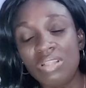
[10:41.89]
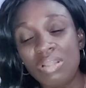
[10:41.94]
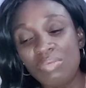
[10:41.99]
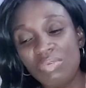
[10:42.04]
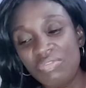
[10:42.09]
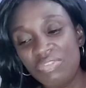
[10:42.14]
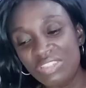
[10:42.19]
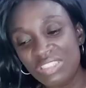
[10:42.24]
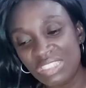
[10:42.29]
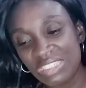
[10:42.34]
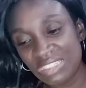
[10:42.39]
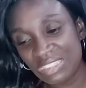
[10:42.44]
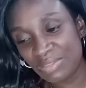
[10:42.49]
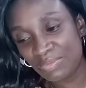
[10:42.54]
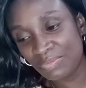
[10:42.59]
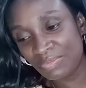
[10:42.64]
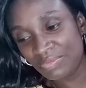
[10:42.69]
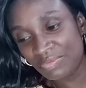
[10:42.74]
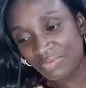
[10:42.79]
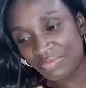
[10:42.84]
Let me visit him,
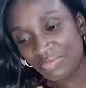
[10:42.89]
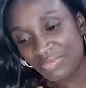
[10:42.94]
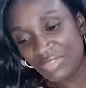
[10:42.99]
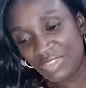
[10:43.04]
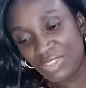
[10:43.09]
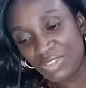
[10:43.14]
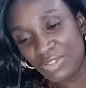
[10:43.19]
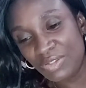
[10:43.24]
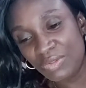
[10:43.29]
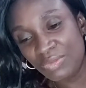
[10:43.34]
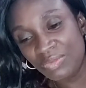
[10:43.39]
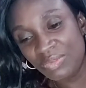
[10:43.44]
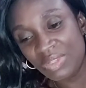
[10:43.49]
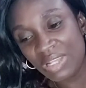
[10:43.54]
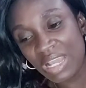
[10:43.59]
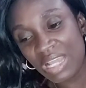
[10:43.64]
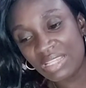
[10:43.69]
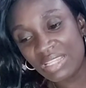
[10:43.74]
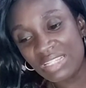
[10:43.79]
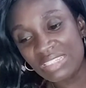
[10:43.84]
you know,
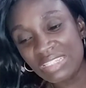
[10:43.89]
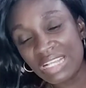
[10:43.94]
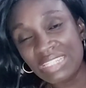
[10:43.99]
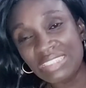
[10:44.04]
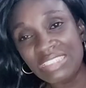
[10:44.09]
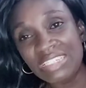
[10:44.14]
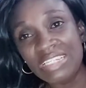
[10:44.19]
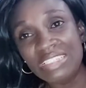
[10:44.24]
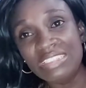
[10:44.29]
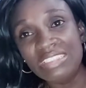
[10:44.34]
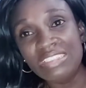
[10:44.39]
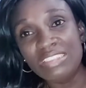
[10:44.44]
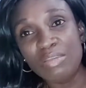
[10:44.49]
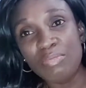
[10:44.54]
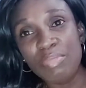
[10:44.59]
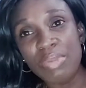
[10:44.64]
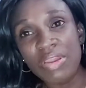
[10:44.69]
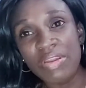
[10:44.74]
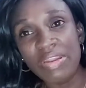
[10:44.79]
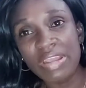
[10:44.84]
at least attend the
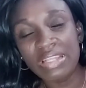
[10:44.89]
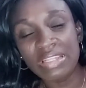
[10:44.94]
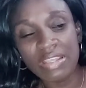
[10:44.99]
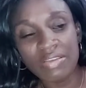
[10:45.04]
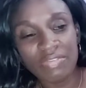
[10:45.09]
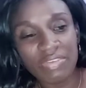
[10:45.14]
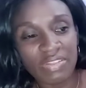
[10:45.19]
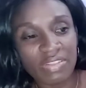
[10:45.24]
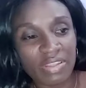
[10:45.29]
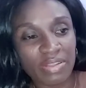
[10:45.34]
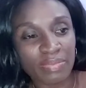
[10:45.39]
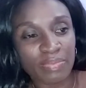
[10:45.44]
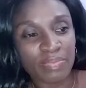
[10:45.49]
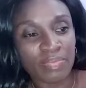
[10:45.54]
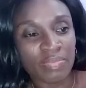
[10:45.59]
burial and everything.